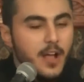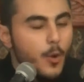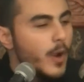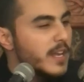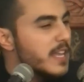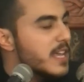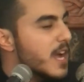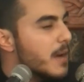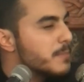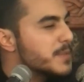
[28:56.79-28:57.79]
when he
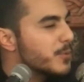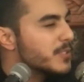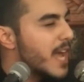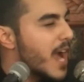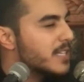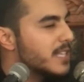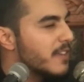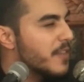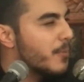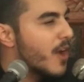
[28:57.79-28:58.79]
comes protecting
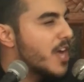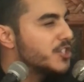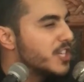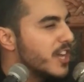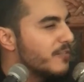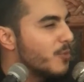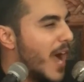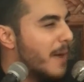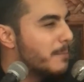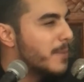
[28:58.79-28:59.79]
the progeny of
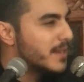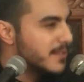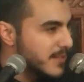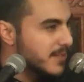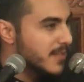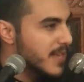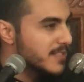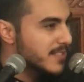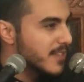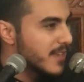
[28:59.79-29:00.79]
Muhammad? Yes.